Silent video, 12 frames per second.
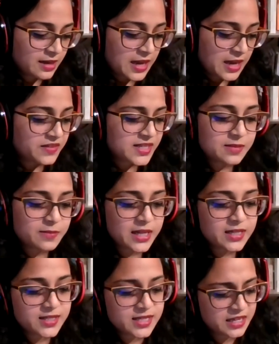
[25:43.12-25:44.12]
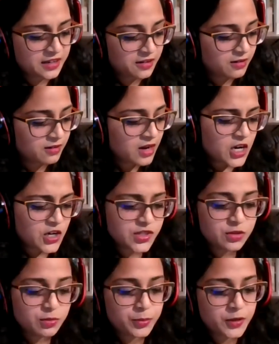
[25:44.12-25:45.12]
and the smells here are
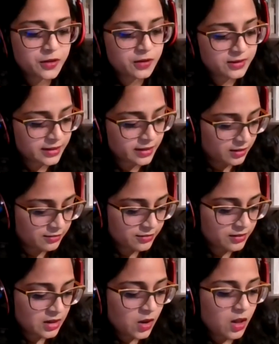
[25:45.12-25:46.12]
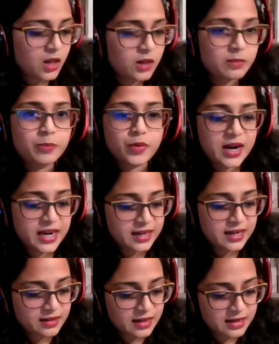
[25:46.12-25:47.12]
superlative, all
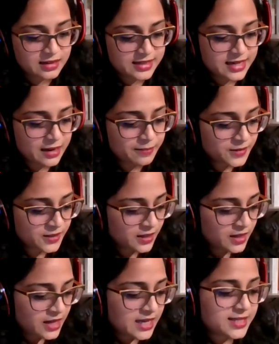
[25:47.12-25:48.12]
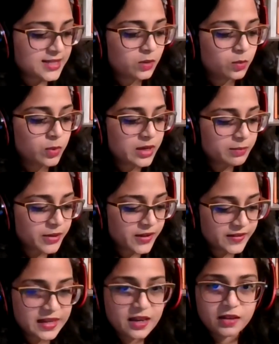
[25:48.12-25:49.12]
brine and depth, as though one
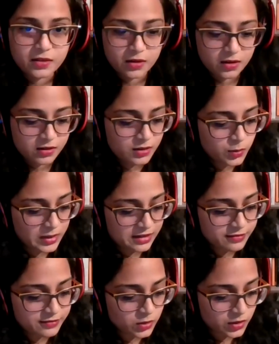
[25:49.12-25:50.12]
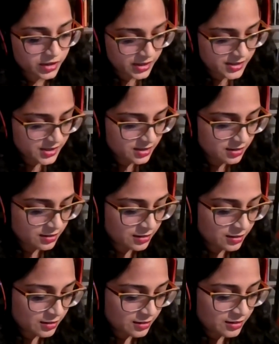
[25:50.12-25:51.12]
upon the other we a forest.
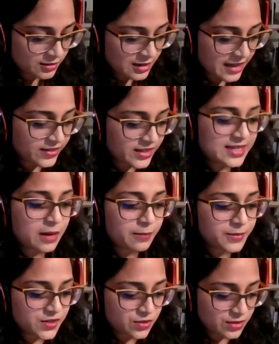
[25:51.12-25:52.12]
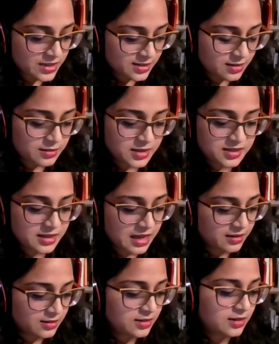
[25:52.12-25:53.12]
And the tapestries
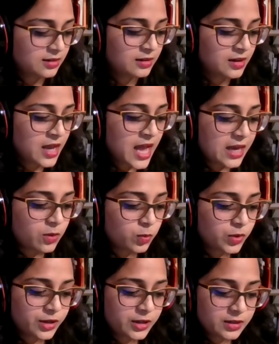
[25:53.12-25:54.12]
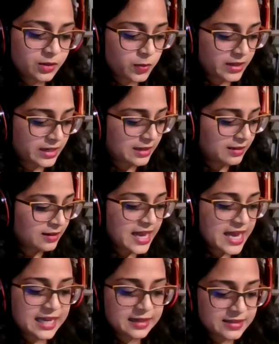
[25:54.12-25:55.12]
descend, and wouldn't we
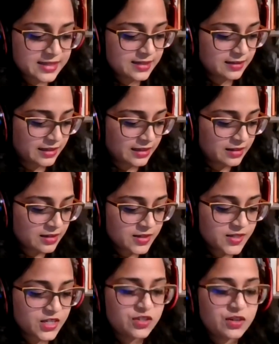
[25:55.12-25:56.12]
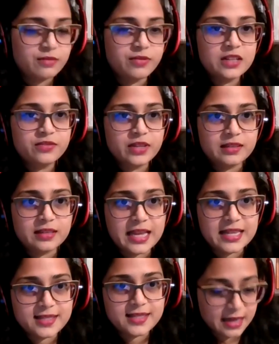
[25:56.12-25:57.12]
endlessly such velvet
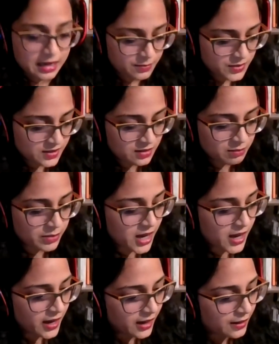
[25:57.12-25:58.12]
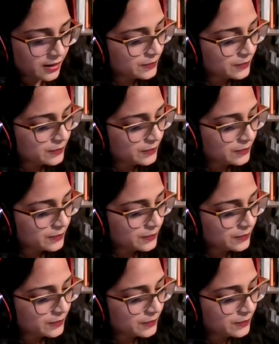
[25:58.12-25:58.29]
landscapes buy?